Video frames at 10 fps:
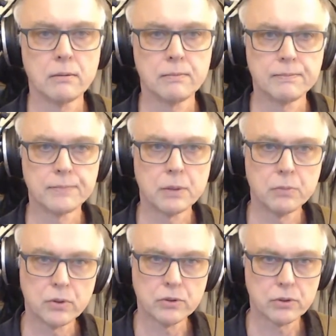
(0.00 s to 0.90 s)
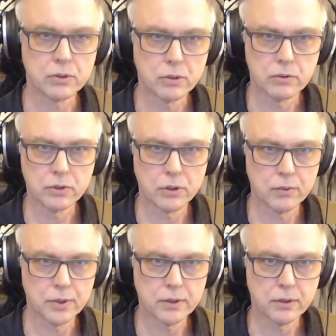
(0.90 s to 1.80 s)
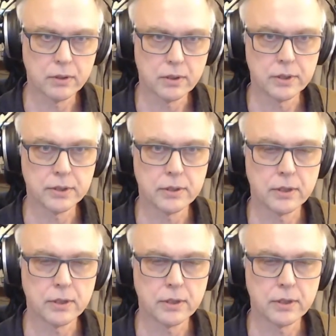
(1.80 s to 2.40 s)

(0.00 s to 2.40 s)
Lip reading: The Mojo tone Johnny Winter is